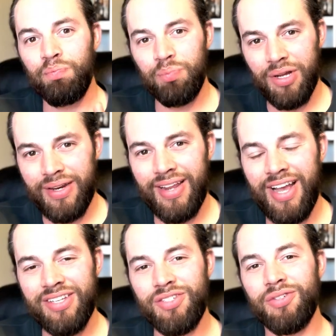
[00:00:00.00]
But
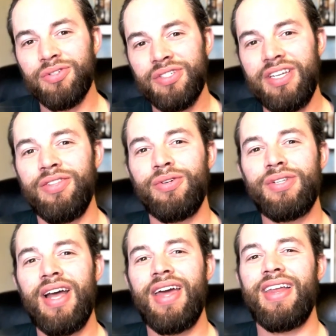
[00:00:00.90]
as you'll see, there's
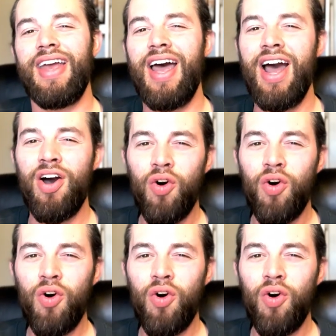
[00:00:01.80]
not a